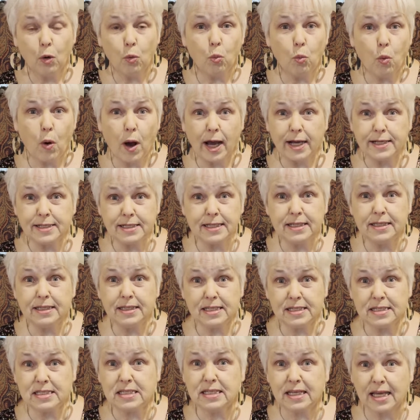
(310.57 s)
Why didn't
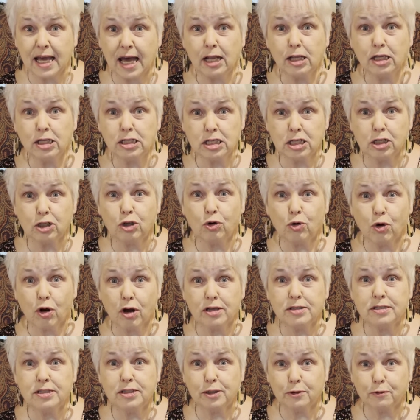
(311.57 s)
the skeleton
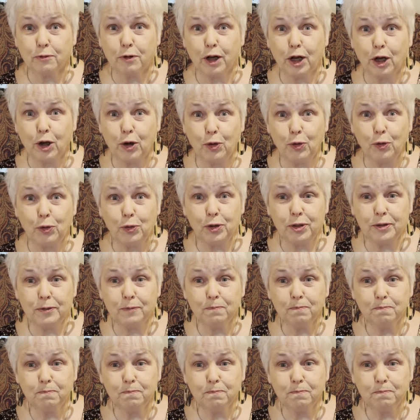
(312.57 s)
cross the road?